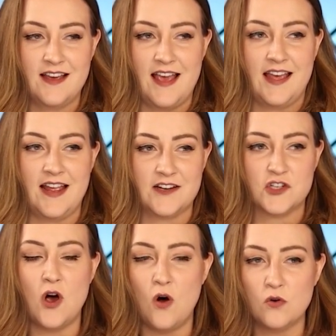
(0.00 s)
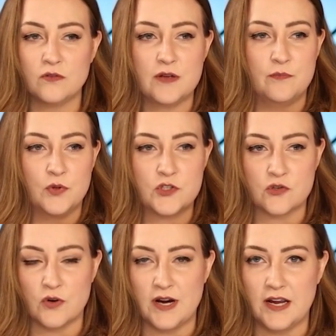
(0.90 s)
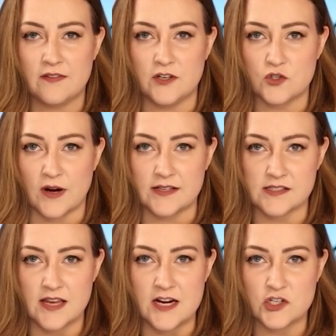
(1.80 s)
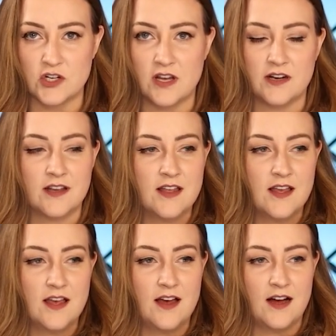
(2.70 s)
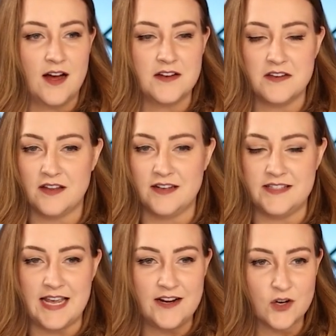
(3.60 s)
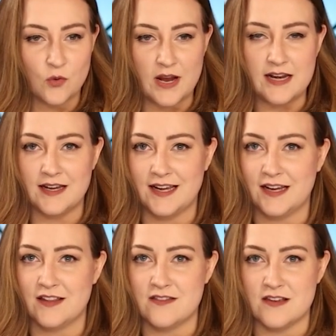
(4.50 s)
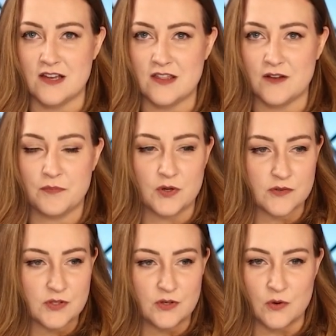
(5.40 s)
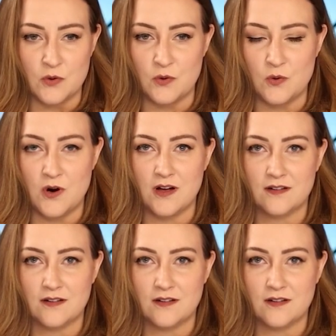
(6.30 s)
And totally butchering the translation, denigrating the person who